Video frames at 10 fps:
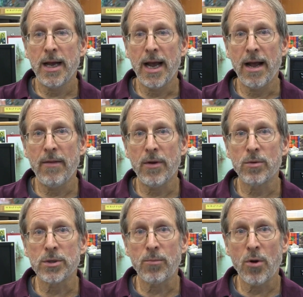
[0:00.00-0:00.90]
And there
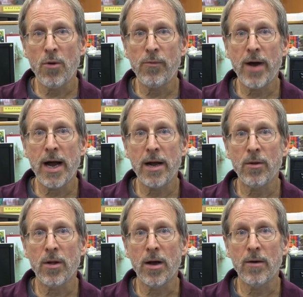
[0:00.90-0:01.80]
was a
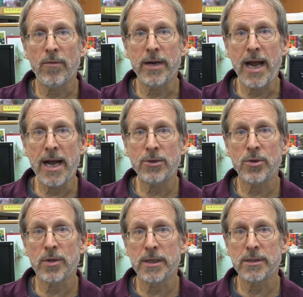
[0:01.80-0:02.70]
profile of a
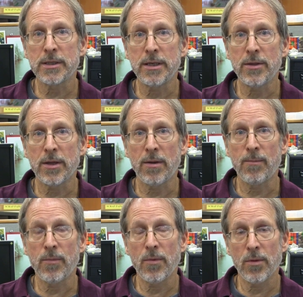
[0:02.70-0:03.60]
naturalist in the
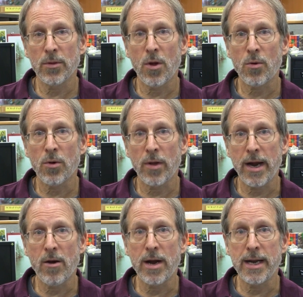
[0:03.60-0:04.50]
local
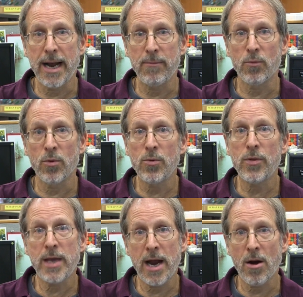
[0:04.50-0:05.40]
area named
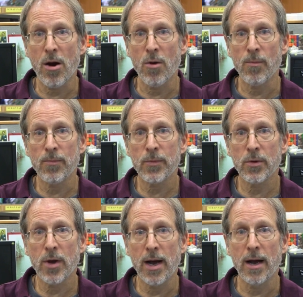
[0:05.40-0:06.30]
Ruth Yarrow.
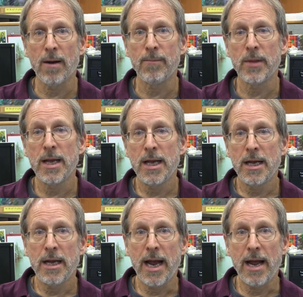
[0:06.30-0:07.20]

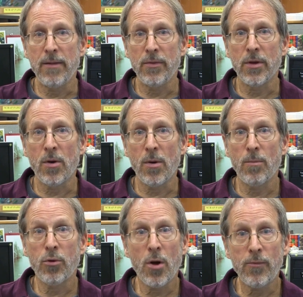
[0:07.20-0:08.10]
And the
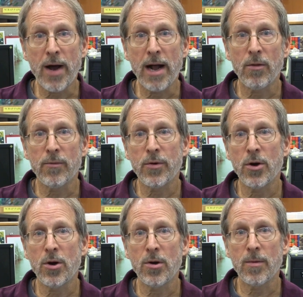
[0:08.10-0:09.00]
profile of
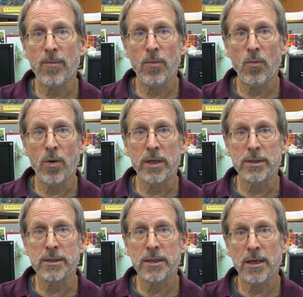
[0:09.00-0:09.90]
her
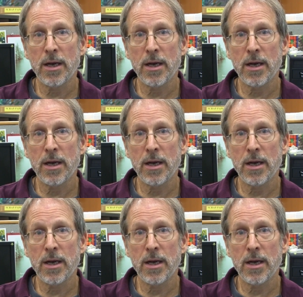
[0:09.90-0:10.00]
was